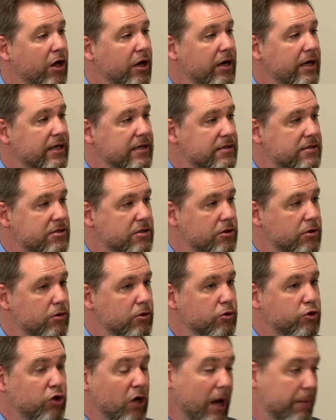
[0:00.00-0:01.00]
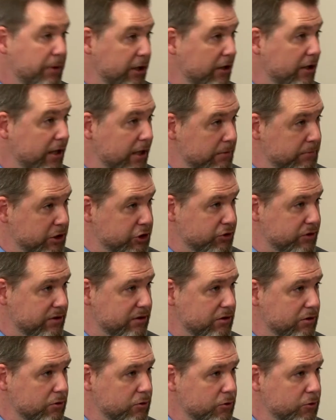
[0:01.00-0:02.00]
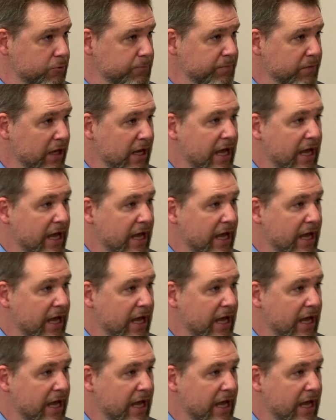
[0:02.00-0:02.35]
into Trap Hill Elementary School,